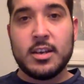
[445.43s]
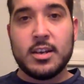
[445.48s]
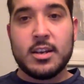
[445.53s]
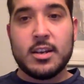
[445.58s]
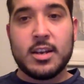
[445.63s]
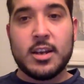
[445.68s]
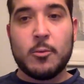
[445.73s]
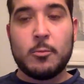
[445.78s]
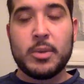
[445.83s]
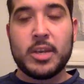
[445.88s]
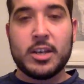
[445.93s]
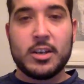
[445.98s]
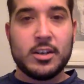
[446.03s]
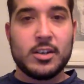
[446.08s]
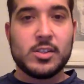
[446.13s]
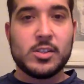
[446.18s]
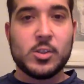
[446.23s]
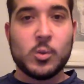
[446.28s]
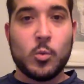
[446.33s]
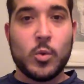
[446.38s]
Now,
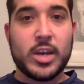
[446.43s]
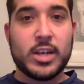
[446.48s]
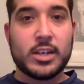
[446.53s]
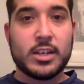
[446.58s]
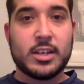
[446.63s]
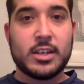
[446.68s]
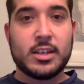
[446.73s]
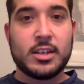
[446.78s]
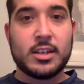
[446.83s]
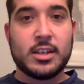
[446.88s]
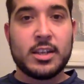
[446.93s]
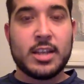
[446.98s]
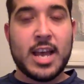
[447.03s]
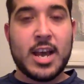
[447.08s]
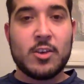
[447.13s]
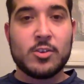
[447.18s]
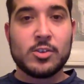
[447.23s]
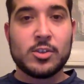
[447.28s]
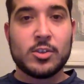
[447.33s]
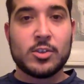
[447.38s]
because the wet kit
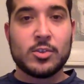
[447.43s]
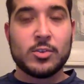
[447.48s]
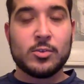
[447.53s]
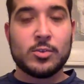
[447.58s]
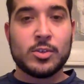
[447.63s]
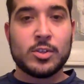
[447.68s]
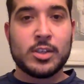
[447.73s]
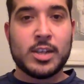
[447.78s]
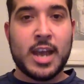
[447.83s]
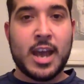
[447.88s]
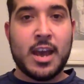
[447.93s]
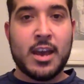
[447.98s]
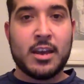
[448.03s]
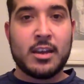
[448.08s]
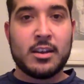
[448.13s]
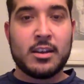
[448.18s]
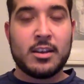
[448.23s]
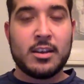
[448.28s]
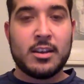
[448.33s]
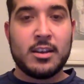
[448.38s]
allows you to
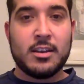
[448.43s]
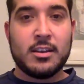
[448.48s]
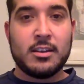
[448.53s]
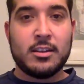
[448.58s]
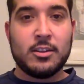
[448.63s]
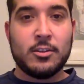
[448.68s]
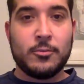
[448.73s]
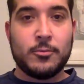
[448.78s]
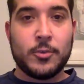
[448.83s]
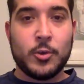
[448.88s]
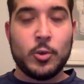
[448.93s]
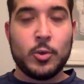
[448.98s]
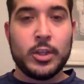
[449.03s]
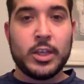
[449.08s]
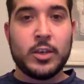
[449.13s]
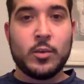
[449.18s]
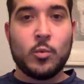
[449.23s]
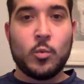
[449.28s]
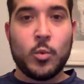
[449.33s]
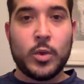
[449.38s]
add the
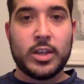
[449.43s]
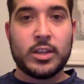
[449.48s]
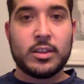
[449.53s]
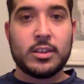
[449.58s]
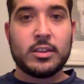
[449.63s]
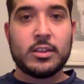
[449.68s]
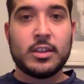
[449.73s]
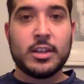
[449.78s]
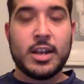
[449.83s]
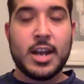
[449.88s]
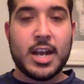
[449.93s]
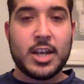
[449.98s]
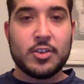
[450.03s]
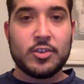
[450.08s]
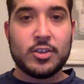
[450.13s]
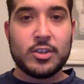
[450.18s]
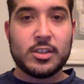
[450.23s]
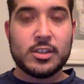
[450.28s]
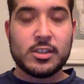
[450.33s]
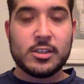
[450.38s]
fueling with the
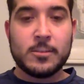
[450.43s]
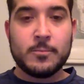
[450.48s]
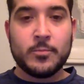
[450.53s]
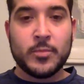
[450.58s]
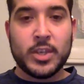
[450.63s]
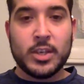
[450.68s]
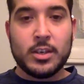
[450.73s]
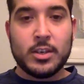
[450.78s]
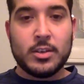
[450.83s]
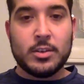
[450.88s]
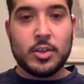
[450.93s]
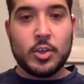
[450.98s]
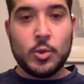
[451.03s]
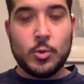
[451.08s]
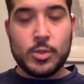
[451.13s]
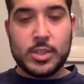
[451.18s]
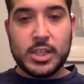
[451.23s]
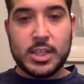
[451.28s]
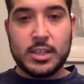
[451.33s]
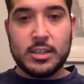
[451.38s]
nitrous,
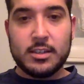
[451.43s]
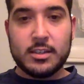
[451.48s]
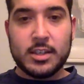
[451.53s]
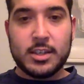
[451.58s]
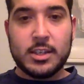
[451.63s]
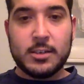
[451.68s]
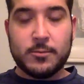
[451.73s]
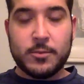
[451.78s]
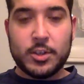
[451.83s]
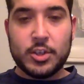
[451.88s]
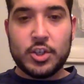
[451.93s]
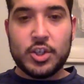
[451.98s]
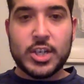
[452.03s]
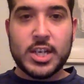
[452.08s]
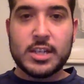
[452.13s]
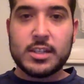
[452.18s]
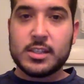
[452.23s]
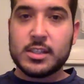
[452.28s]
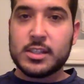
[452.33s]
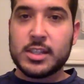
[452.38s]
using the different
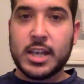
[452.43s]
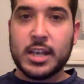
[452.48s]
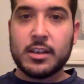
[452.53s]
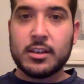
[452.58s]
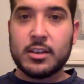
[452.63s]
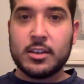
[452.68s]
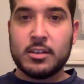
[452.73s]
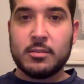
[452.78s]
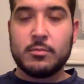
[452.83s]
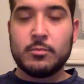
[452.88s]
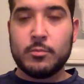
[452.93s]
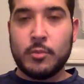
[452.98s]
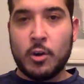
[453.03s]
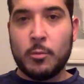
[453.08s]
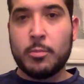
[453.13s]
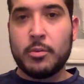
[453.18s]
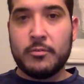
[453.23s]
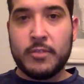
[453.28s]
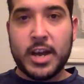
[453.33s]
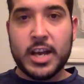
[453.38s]
jets that
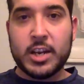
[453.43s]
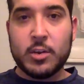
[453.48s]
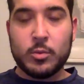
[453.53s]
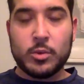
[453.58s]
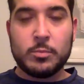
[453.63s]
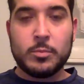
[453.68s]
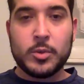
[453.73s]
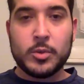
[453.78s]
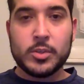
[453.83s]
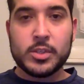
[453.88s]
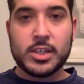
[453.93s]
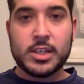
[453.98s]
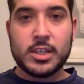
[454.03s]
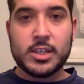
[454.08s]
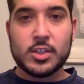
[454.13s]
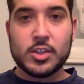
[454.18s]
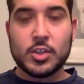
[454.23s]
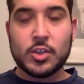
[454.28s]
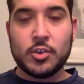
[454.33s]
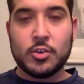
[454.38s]
are provided with most
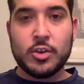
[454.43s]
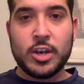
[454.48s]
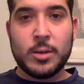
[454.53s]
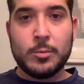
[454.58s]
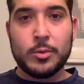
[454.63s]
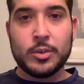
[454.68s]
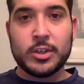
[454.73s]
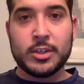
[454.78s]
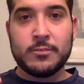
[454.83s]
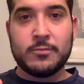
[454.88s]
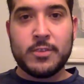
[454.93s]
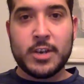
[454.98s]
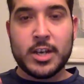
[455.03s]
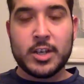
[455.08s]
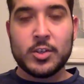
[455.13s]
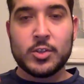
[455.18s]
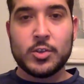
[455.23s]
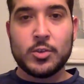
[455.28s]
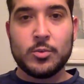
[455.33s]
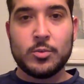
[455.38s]
kits, you're able to
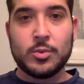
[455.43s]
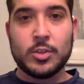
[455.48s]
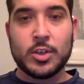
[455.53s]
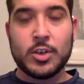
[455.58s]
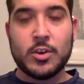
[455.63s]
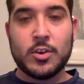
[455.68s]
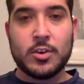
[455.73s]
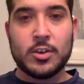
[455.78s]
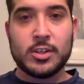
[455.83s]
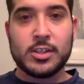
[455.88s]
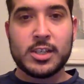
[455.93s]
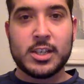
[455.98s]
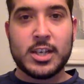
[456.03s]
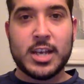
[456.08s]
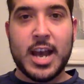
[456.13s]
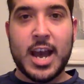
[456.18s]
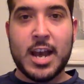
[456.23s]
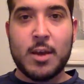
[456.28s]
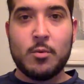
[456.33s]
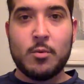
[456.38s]
fine tune the car and
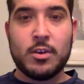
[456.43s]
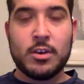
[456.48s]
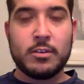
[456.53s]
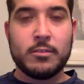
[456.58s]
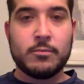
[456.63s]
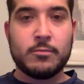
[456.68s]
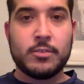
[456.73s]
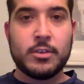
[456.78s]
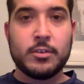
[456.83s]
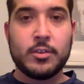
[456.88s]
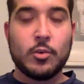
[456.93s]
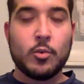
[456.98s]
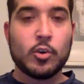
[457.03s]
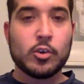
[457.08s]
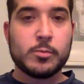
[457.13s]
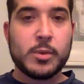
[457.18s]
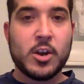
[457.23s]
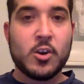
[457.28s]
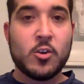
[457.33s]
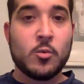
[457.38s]
say, I want 50
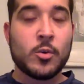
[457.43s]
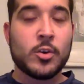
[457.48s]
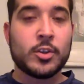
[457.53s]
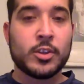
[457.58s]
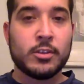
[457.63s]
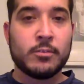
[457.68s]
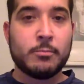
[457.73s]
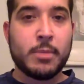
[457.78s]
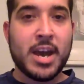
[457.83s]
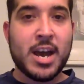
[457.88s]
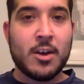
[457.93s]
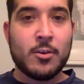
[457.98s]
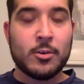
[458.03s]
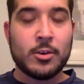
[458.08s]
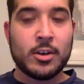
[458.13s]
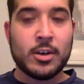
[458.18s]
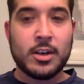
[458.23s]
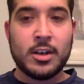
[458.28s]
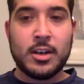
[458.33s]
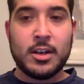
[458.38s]
horsepower worth of
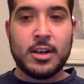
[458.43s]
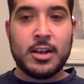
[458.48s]
power.